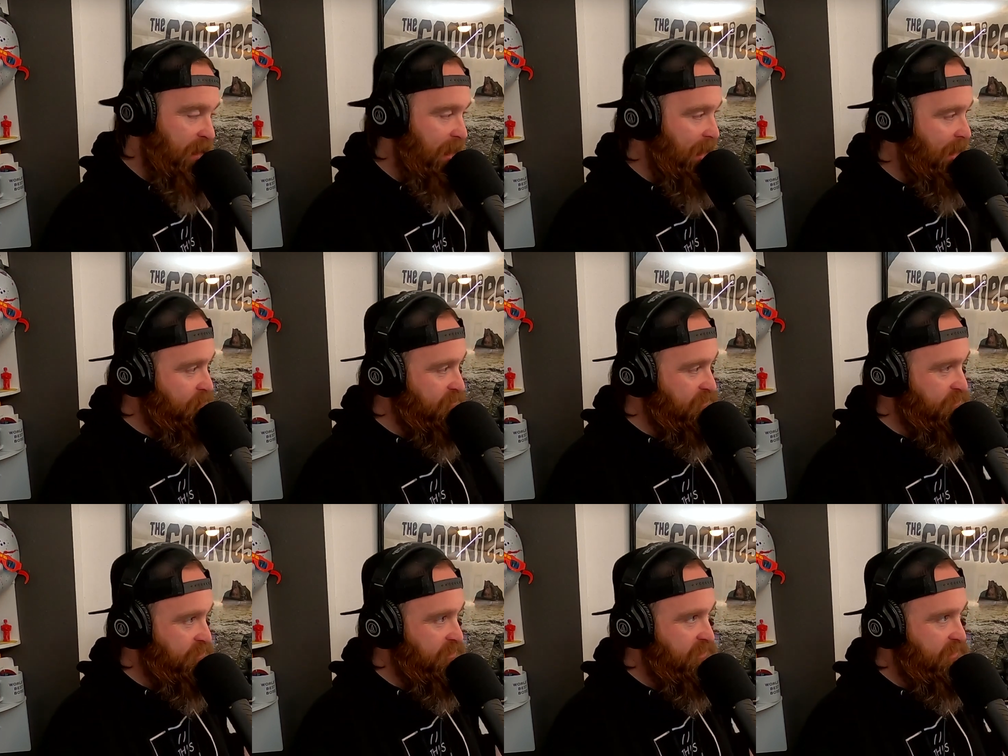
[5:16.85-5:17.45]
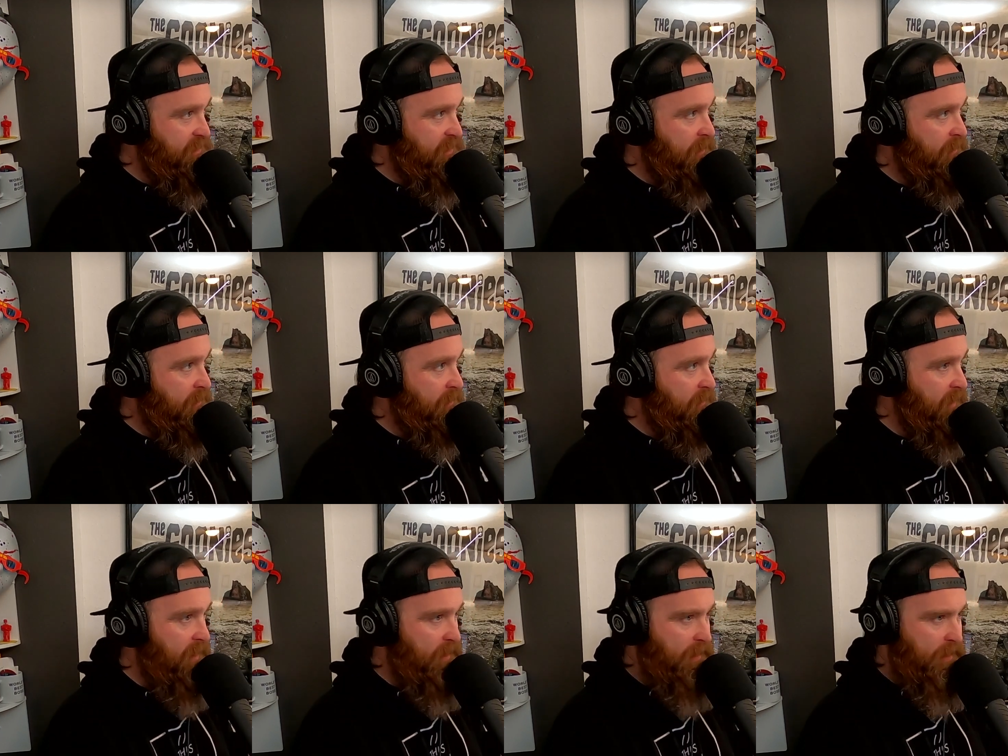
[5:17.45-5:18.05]
I was just there
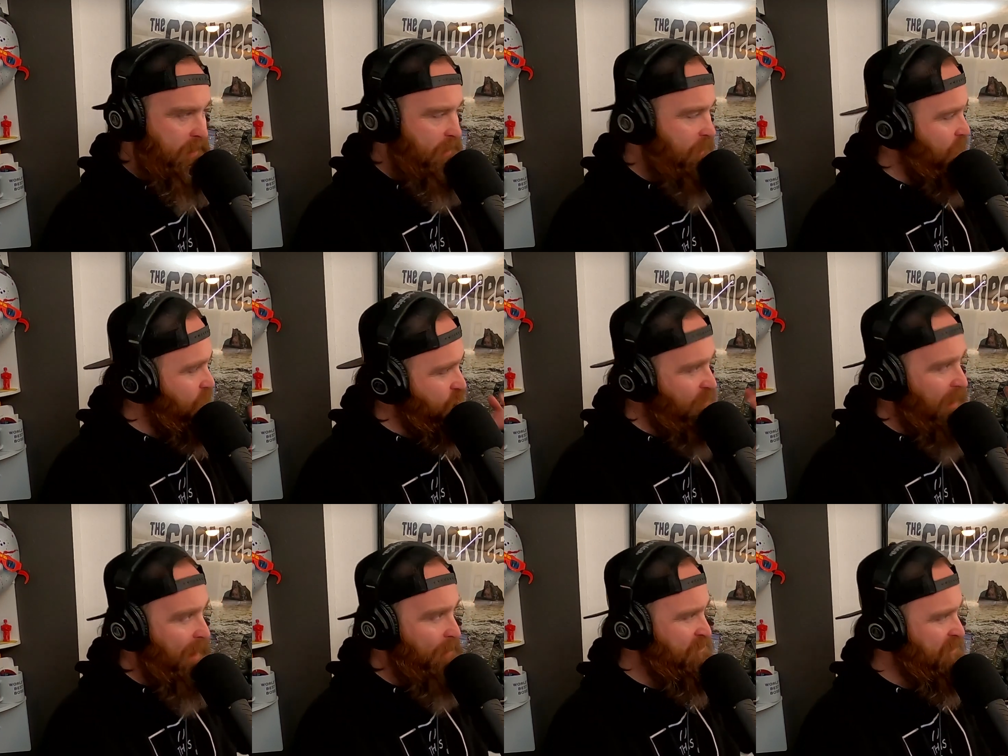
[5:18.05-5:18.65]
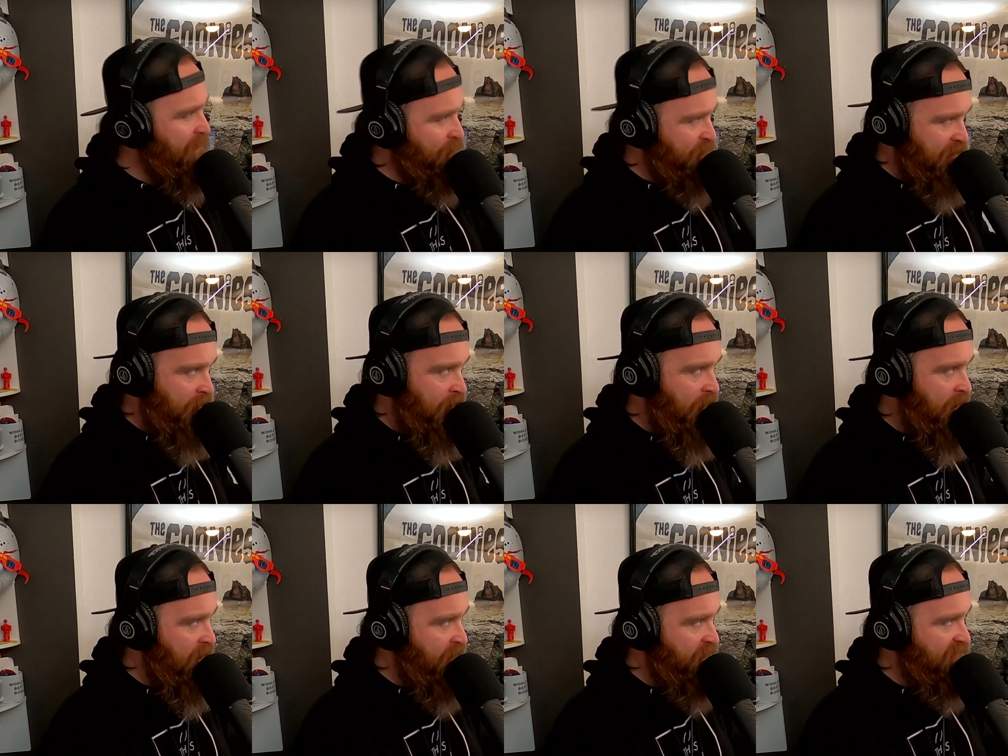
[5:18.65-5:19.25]
to like drop something
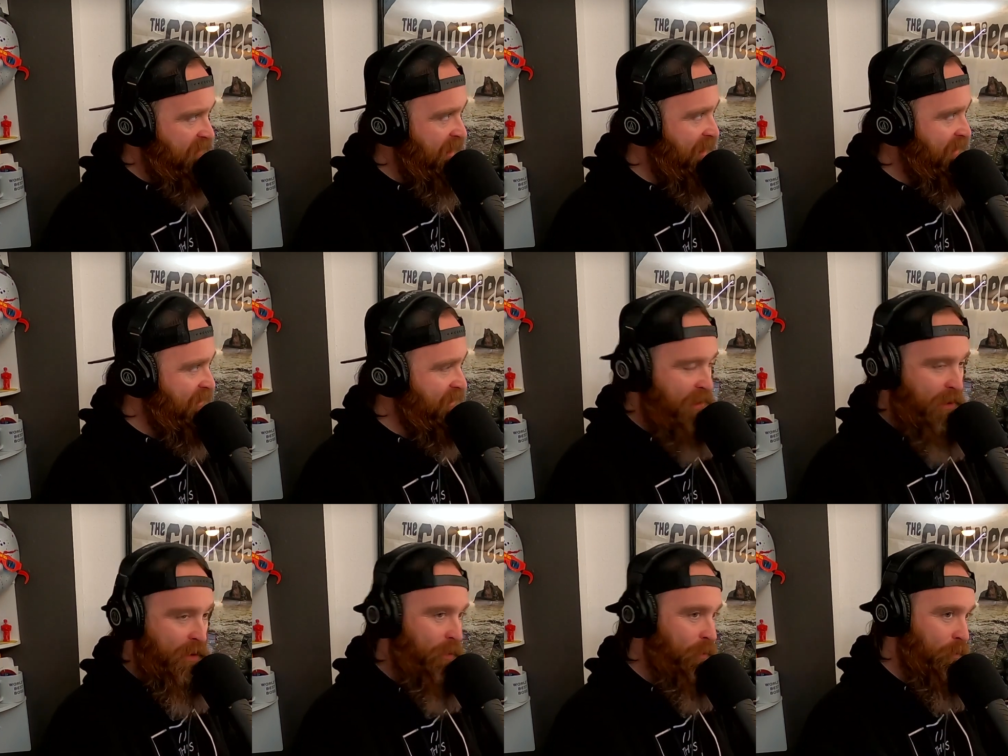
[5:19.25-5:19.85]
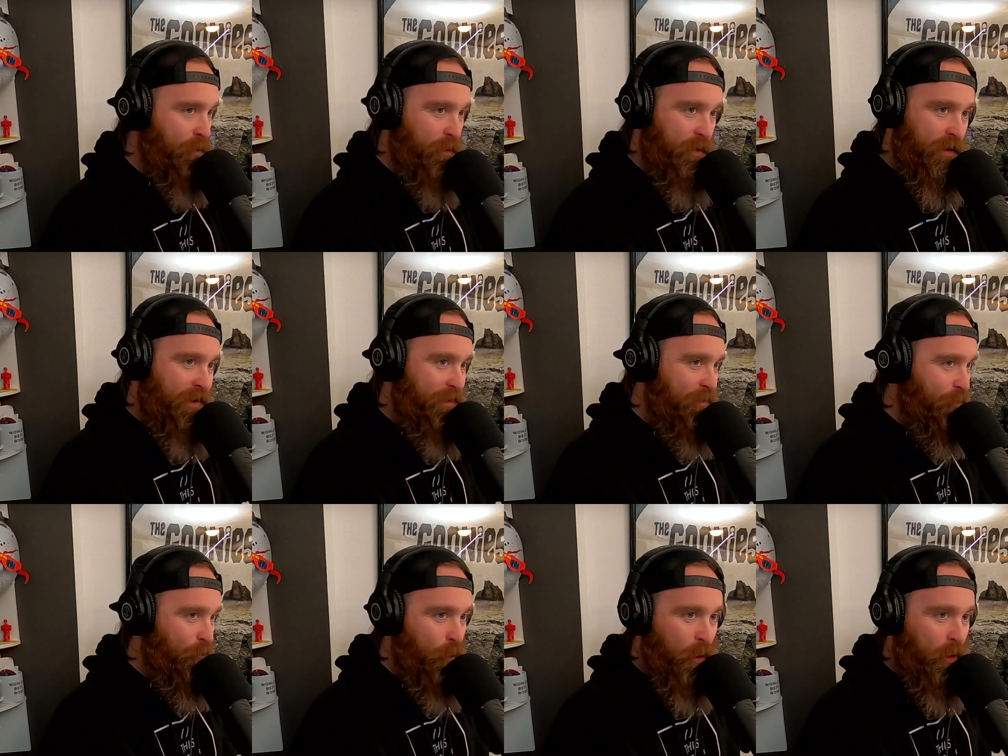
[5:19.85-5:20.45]
off. I had to go
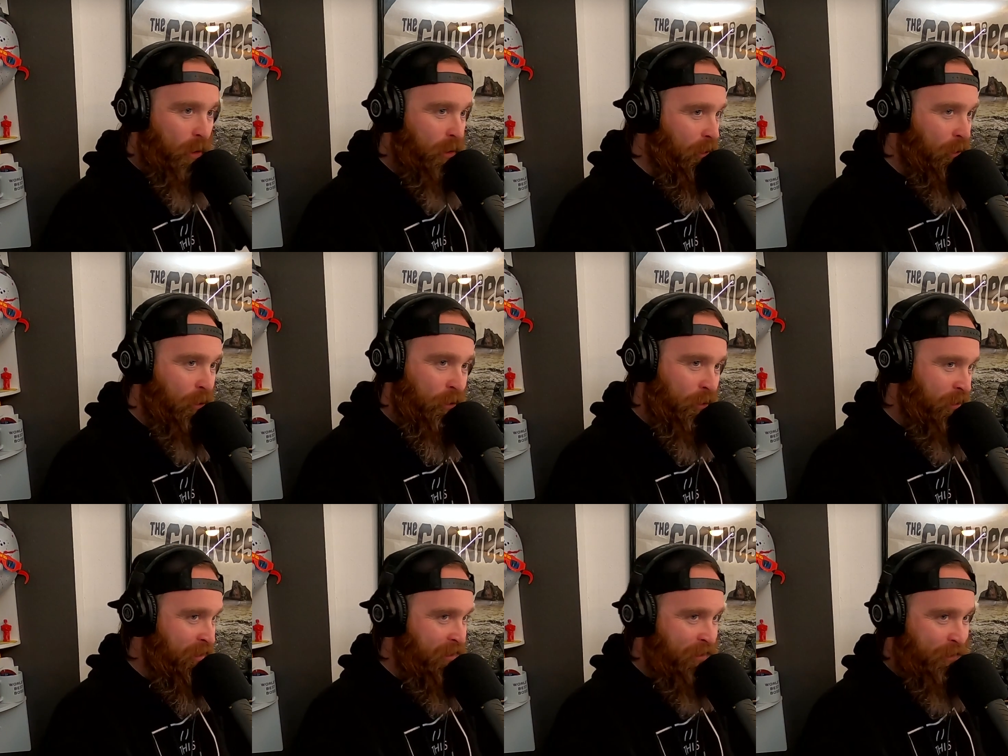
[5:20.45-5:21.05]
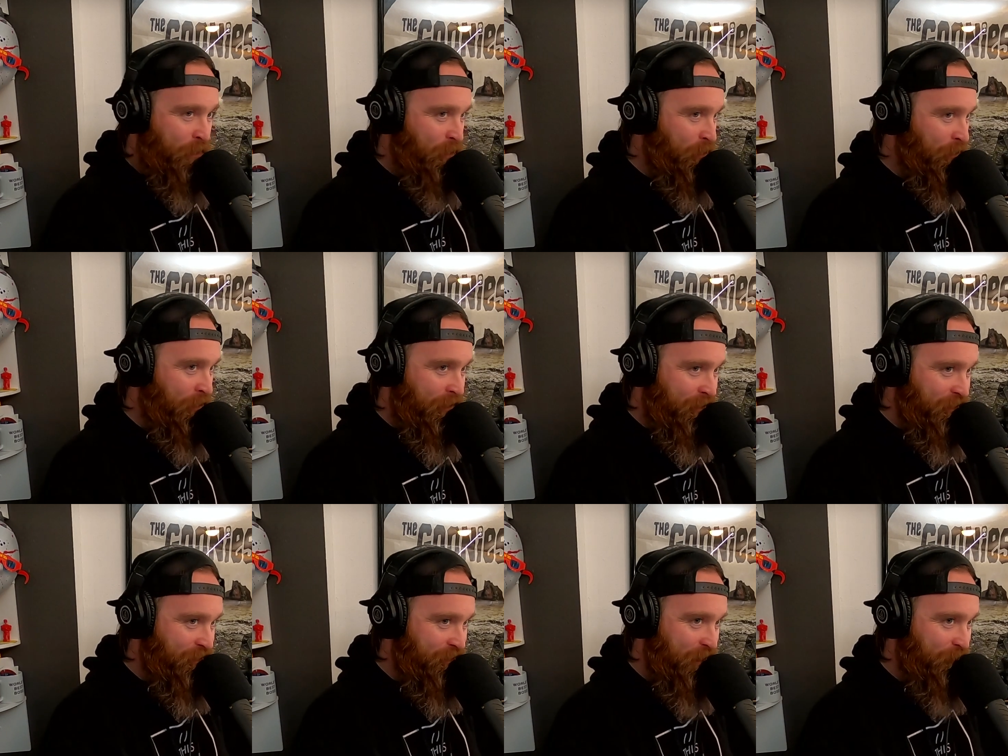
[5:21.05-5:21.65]
work early in the
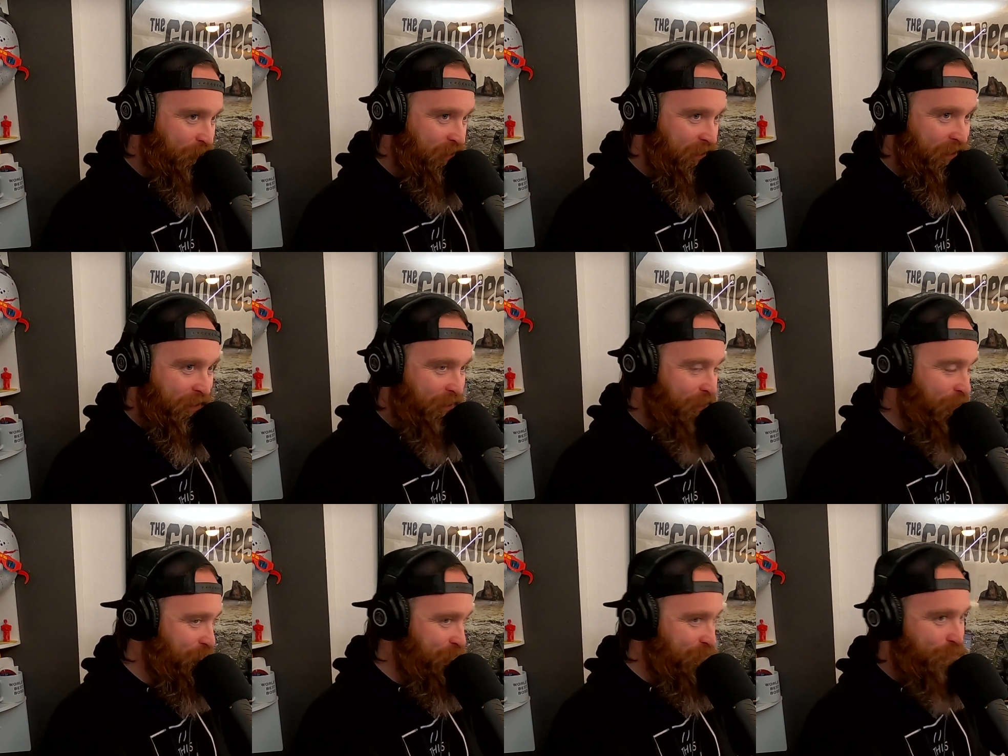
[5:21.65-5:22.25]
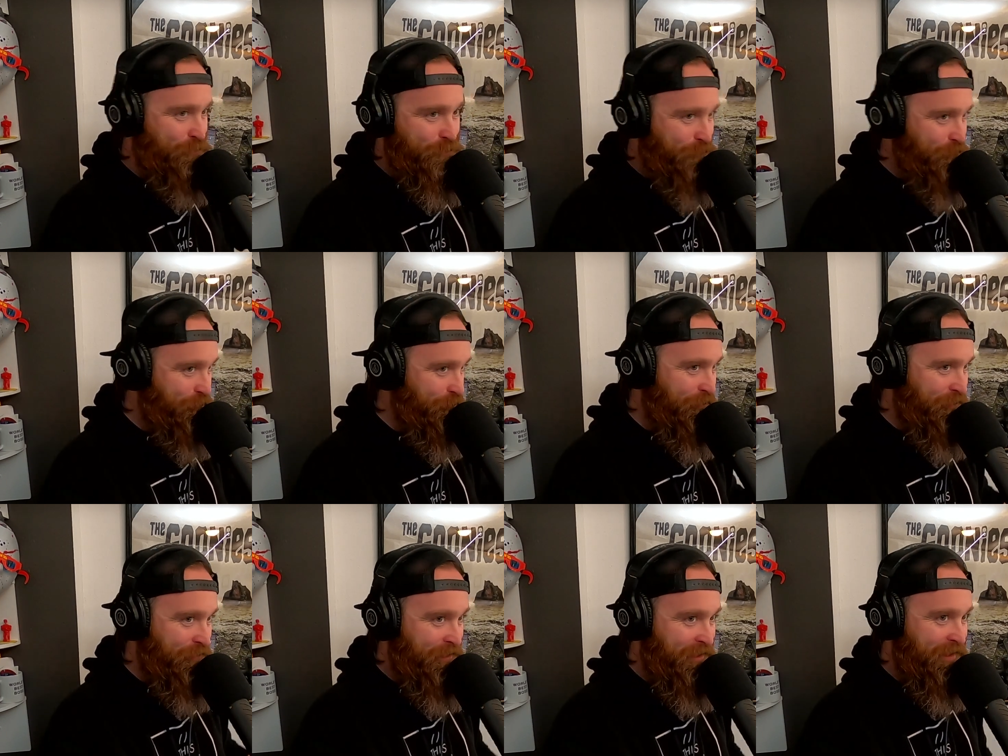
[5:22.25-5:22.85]
morning or something, or go to school
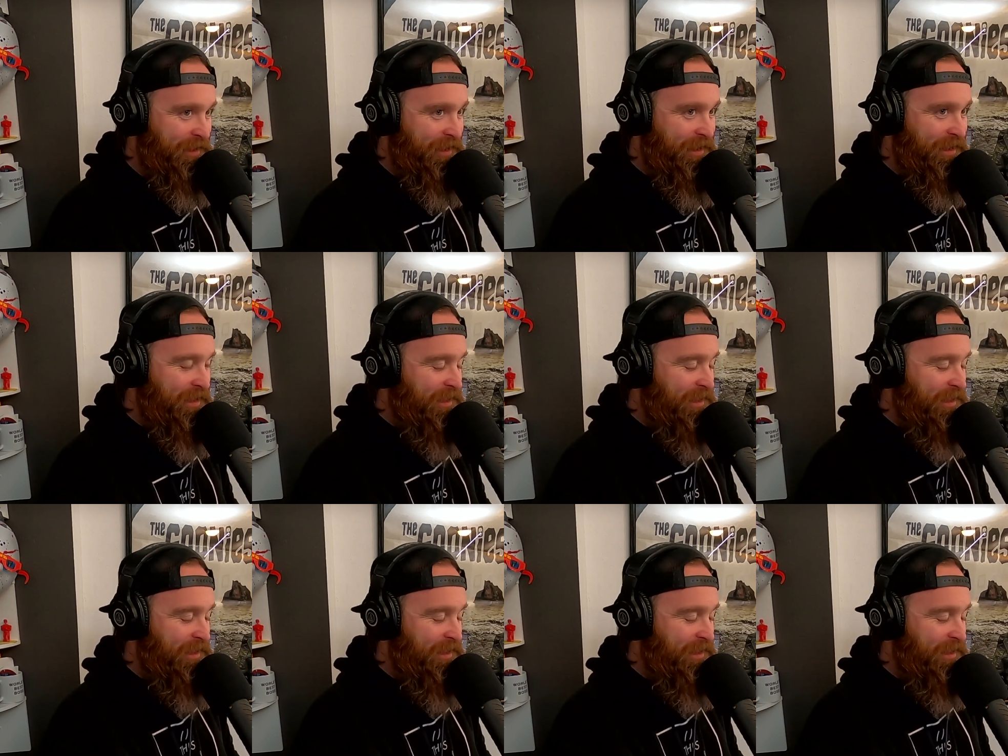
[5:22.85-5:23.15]
early.